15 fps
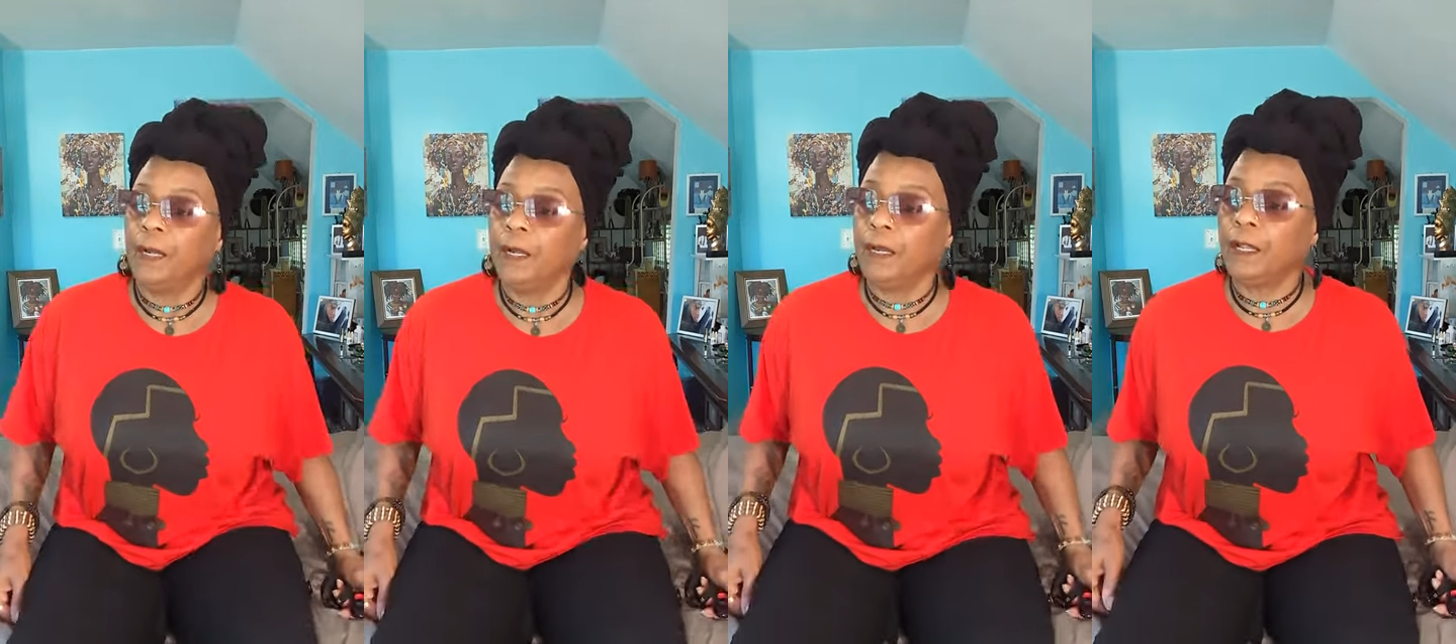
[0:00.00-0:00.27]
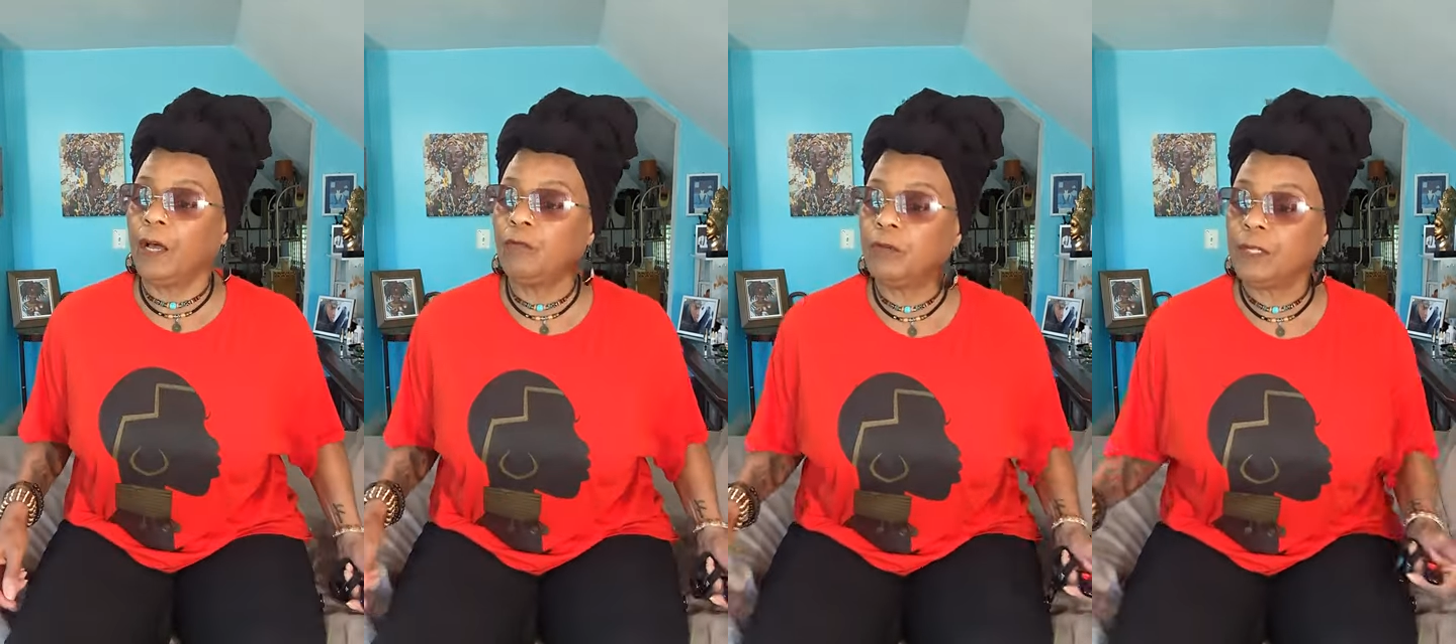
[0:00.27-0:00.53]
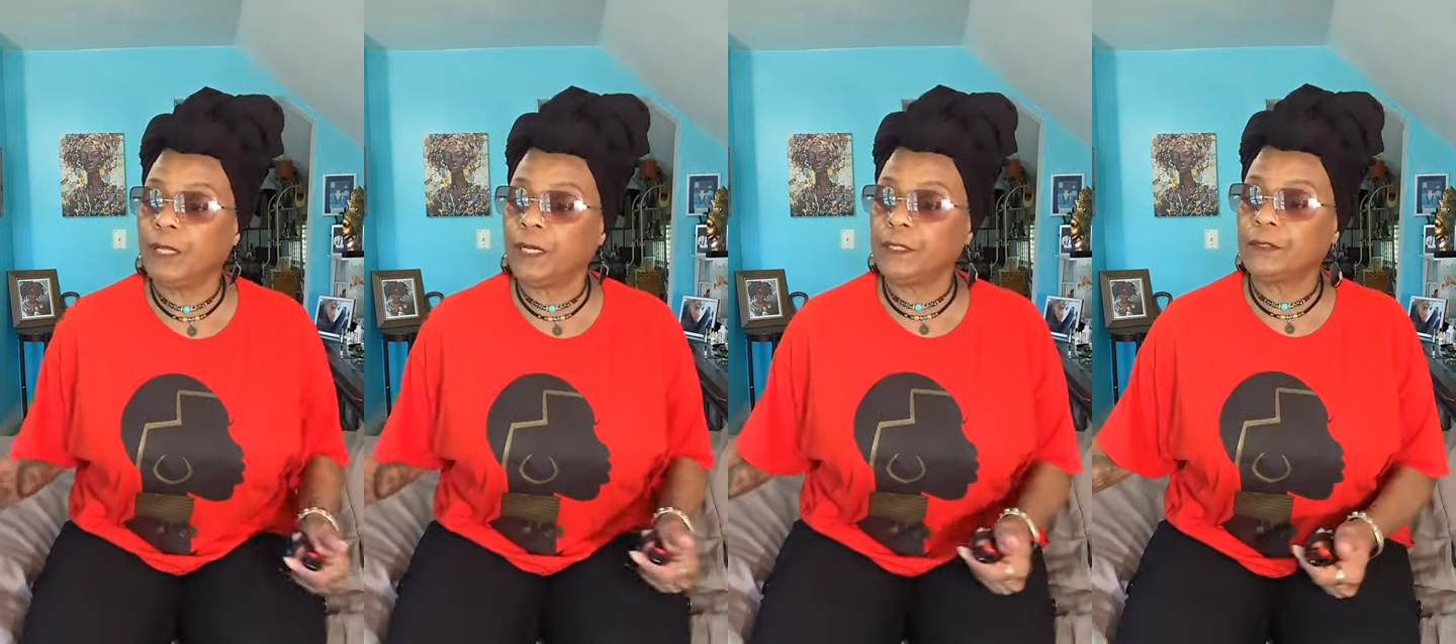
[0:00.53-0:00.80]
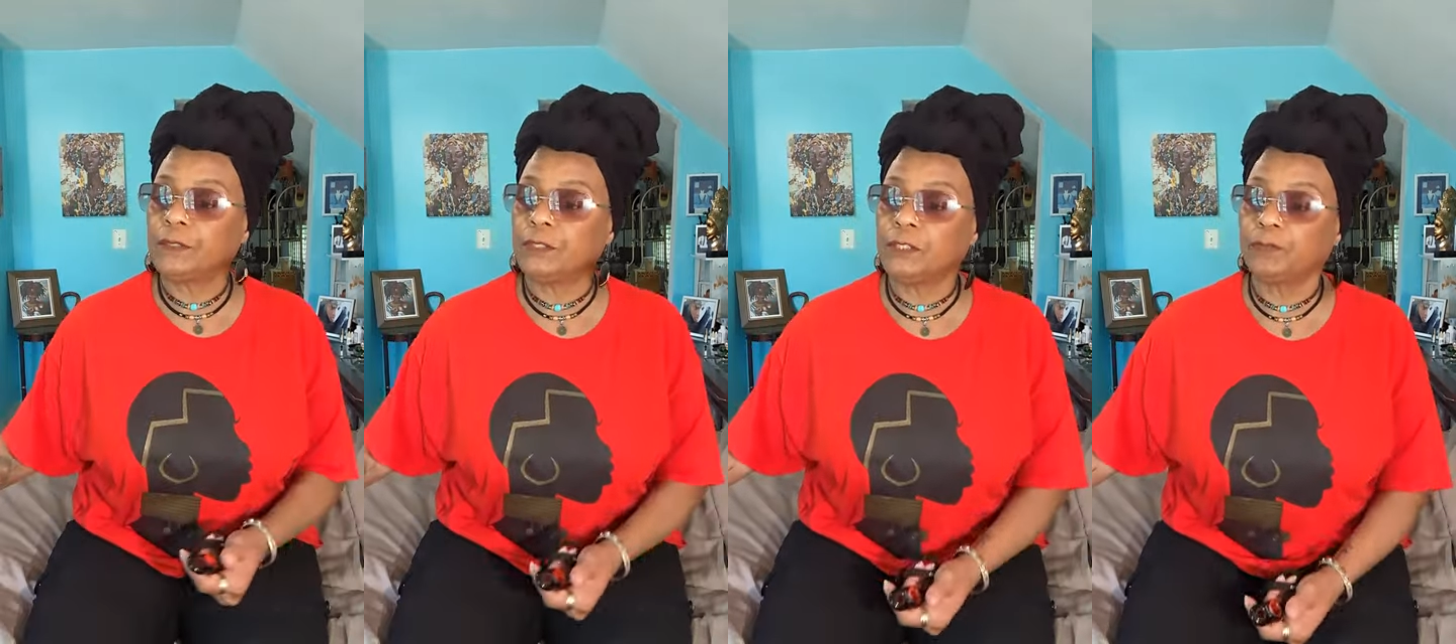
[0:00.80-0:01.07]
And I would
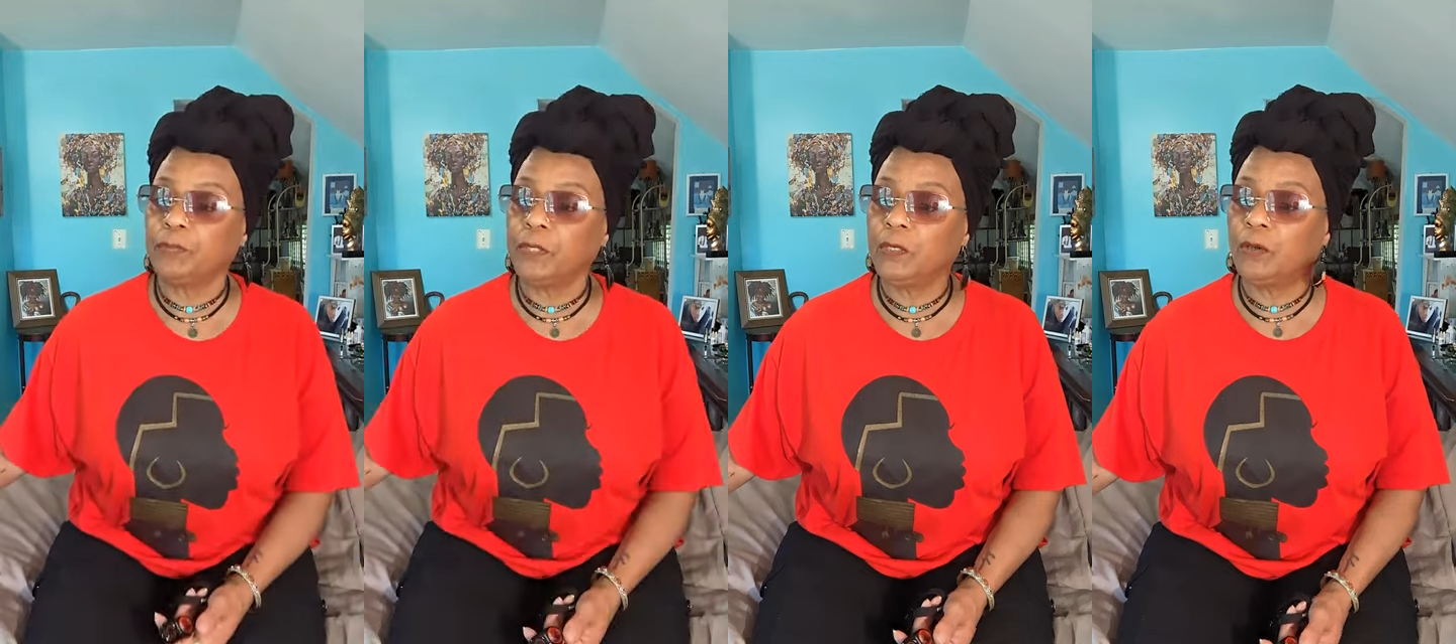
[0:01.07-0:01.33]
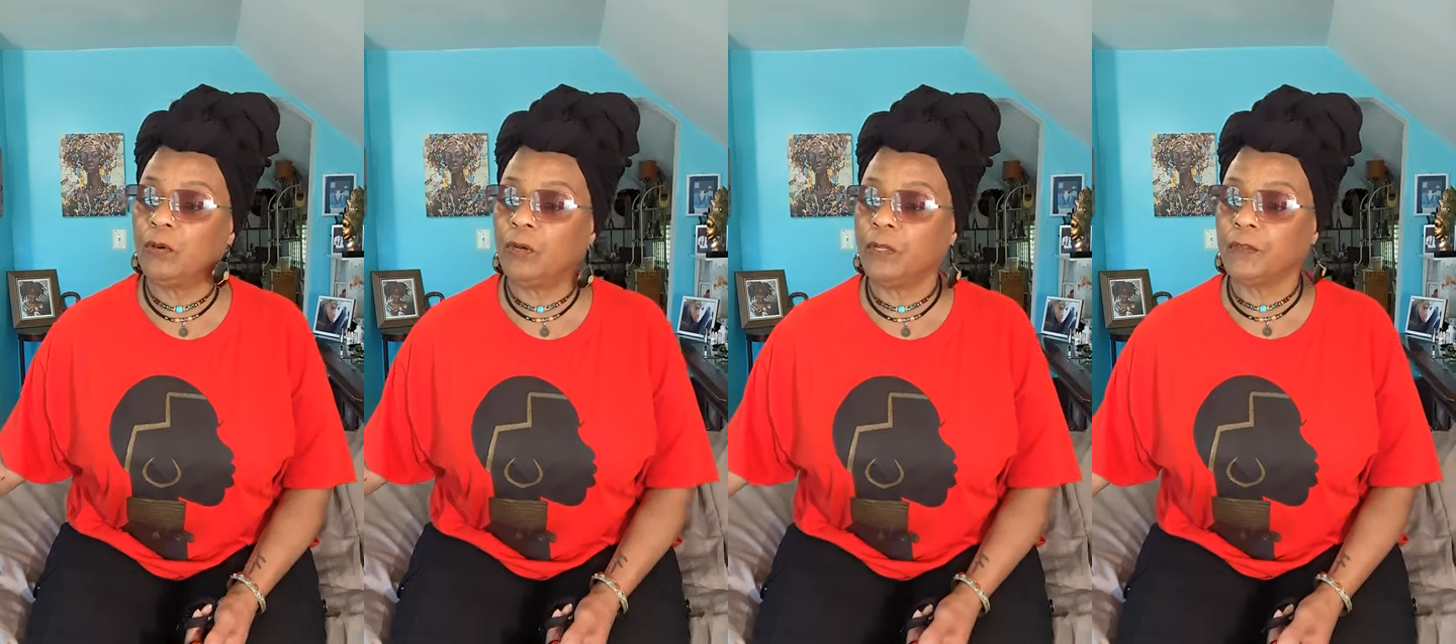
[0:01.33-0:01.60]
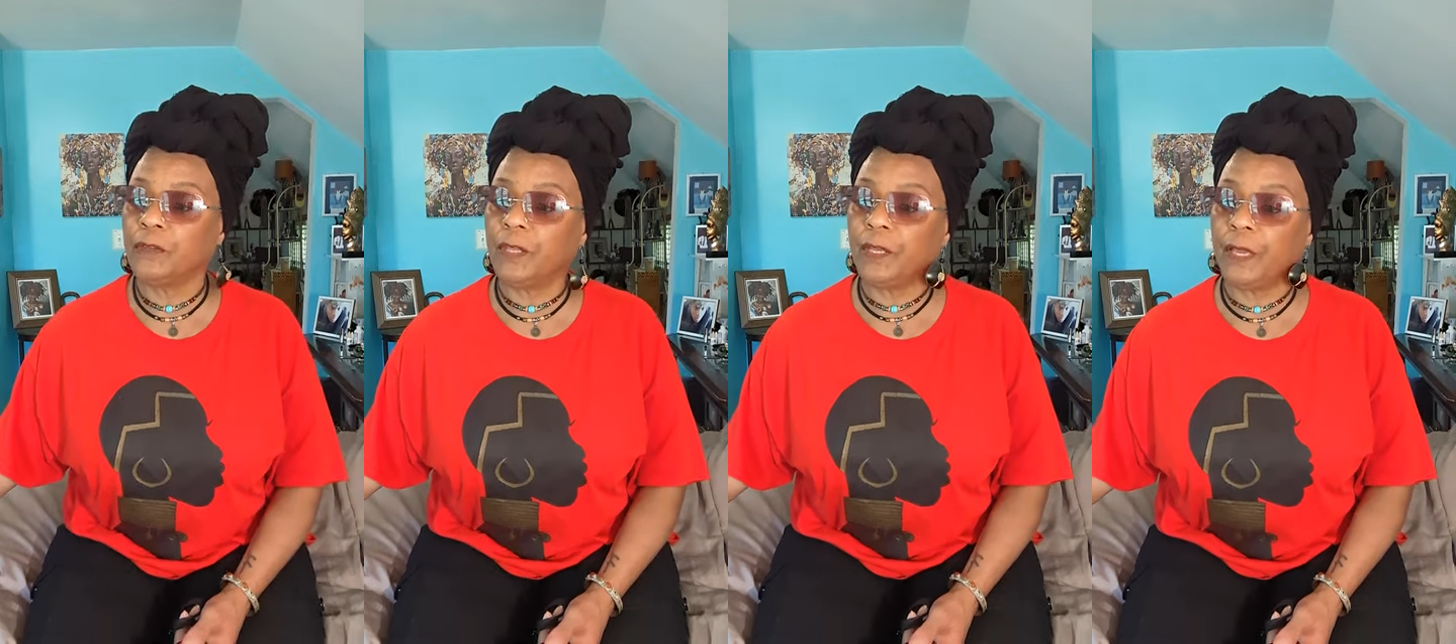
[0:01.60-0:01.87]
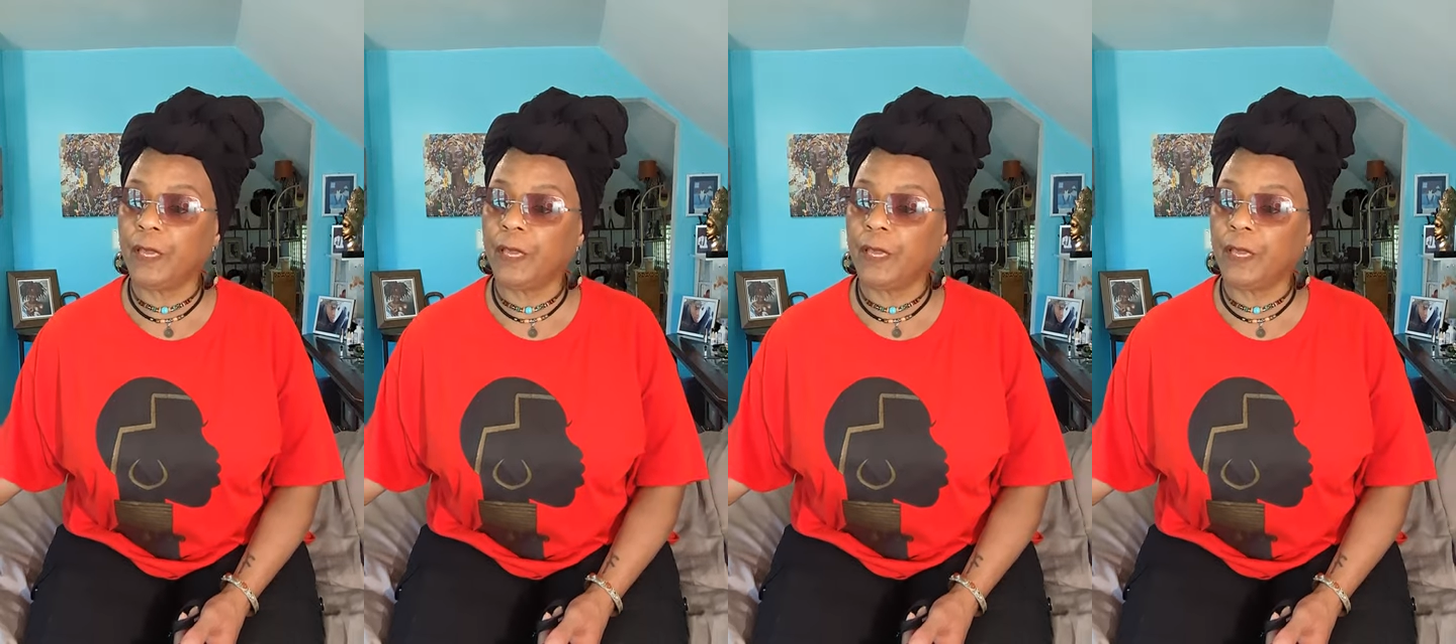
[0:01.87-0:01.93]
like to speak on they